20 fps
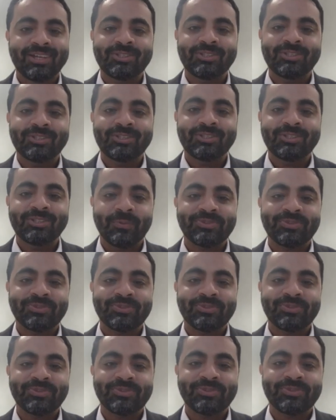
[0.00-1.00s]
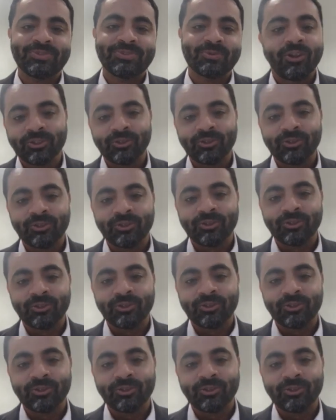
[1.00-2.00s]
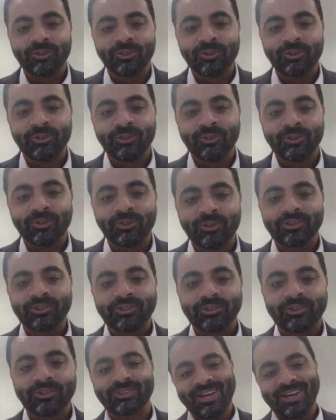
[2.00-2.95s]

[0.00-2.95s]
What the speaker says: So there was also this question of,